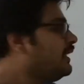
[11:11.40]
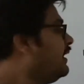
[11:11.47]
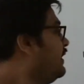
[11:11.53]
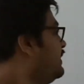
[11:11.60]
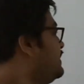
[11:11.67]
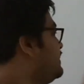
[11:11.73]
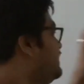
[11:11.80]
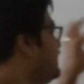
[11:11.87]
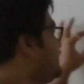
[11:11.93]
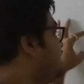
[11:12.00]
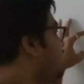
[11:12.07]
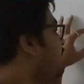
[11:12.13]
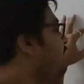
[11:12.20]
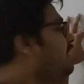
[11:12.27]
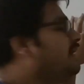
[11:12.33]
6
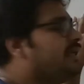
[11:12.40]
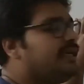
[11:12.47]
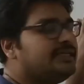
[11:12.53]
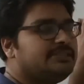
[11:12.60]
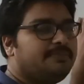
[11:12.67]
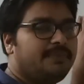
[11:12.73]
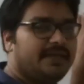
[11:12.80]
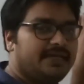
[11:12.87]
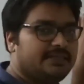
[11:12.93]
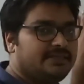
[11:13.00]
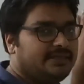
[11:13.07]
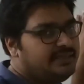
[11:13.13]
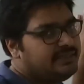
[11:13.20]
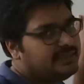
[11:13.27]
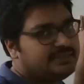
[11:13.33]
kilometer as breadth,
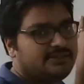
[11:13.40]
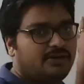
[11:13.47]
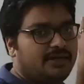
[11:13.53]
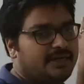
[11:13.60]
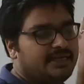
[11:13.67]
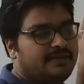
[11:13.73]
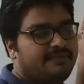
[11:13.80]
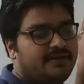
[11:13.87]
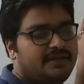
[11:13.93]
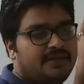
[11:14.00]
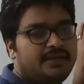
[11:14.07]
it has already given.